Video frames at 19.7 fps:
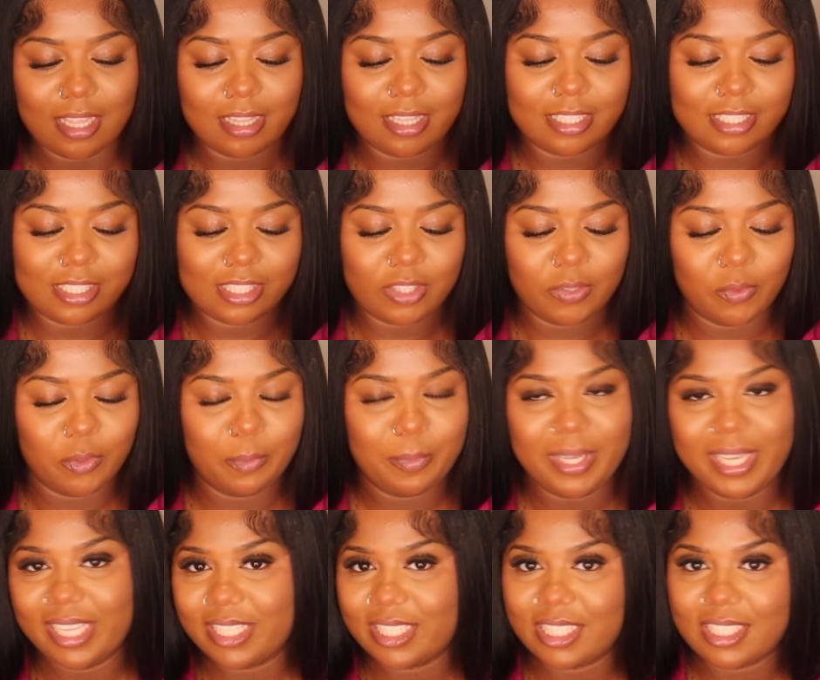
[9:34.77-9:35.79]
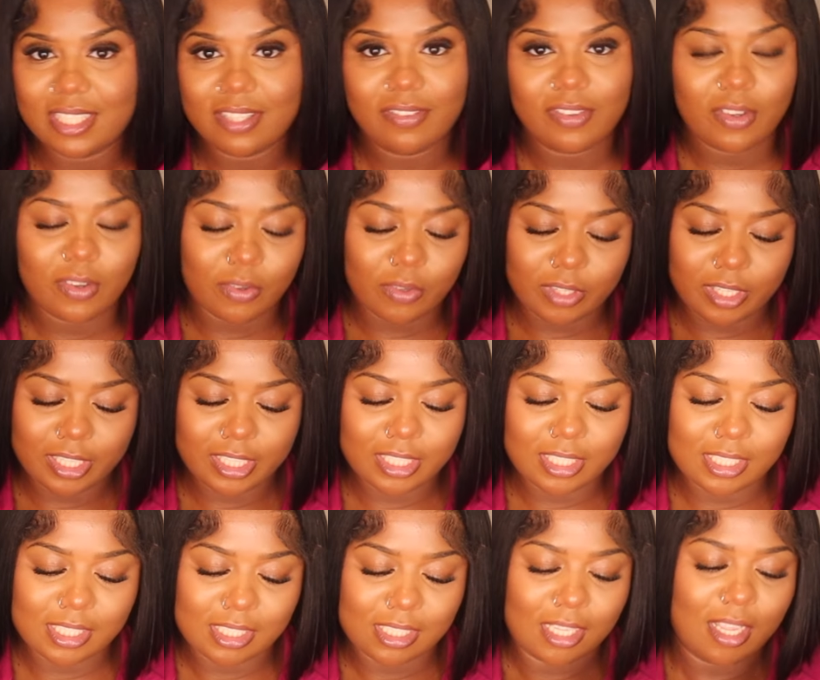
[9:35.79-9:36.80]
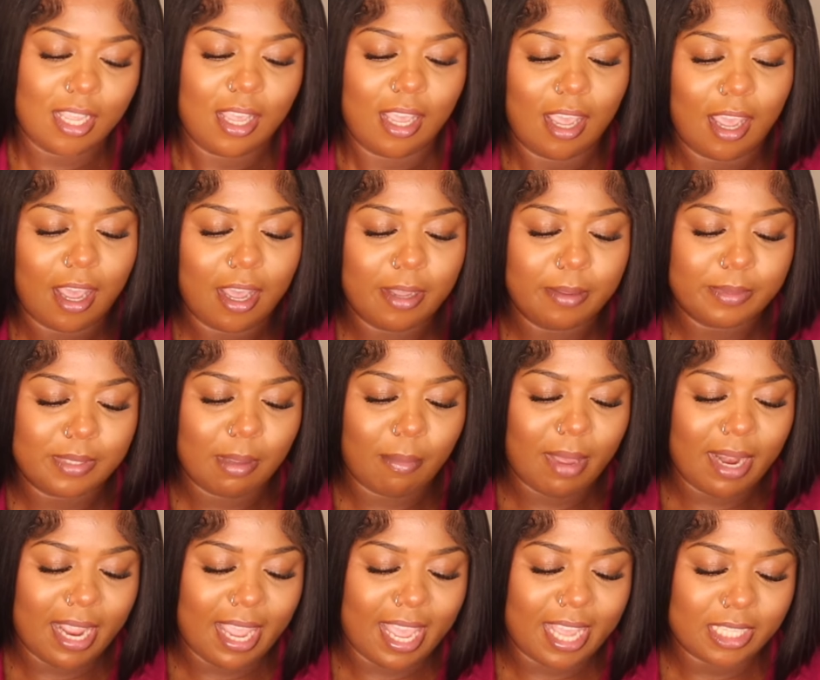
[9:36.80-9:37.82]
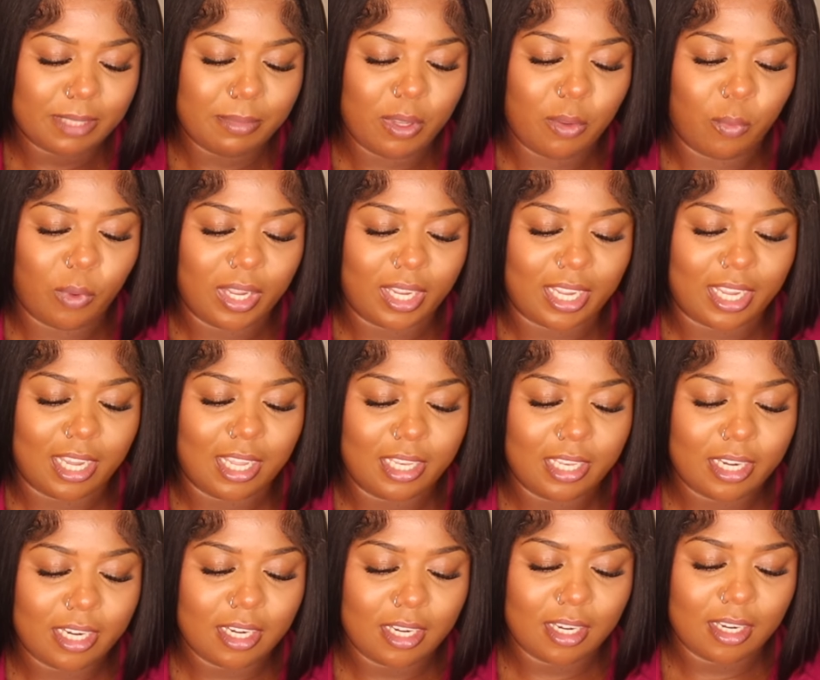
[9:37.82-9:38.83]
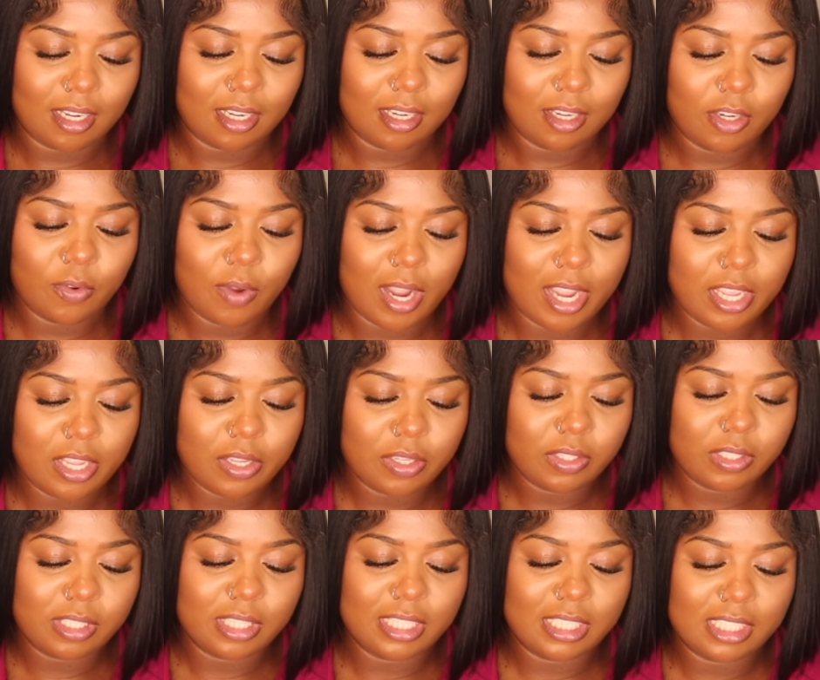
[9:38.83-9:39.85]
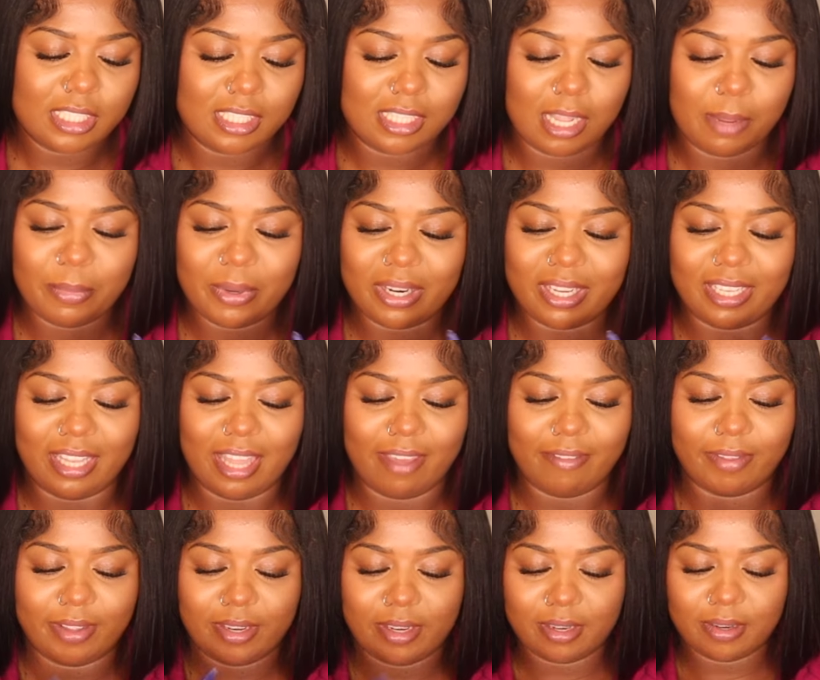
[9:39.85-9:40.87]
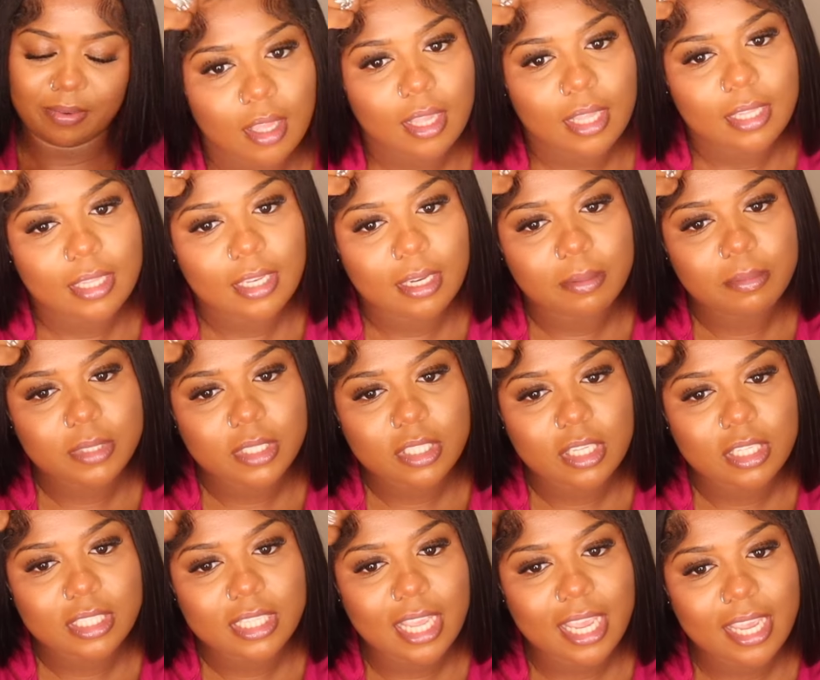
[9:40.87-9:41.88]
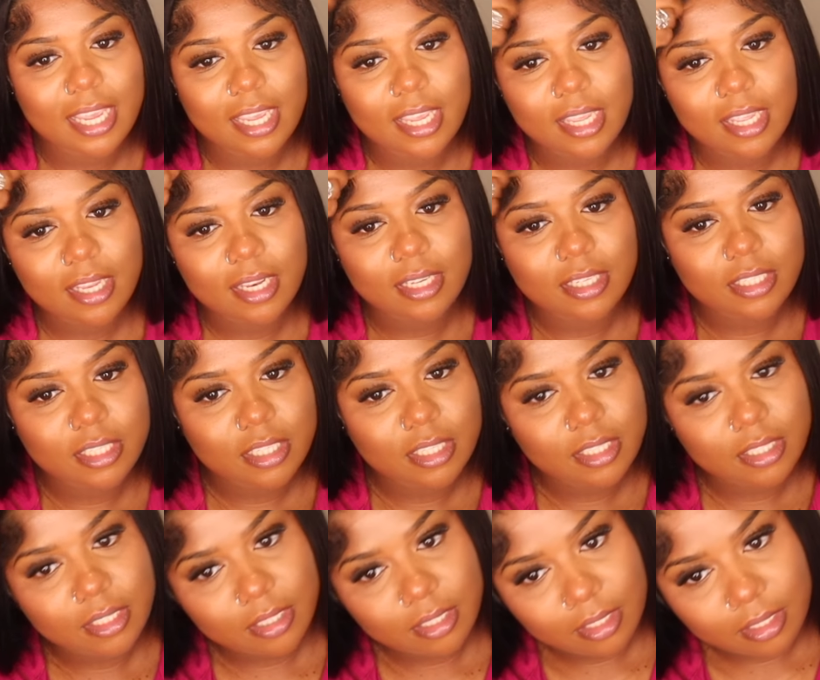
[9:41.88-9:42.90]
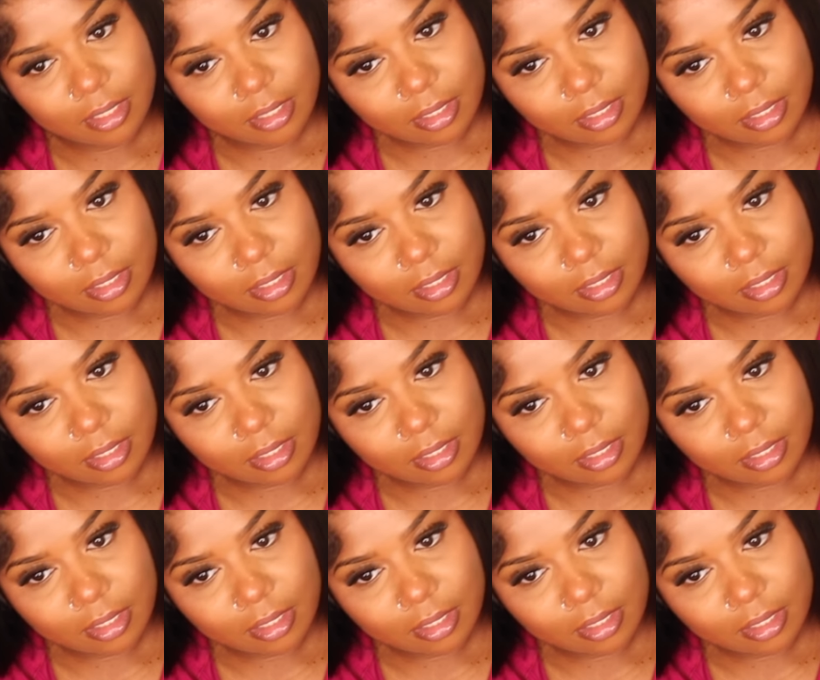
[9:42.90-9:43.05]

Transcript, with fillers: This is the Ruby Kisses, of course. Um, somebody asked me what color do I use. This is number 11. And then I'm just gonna take it and just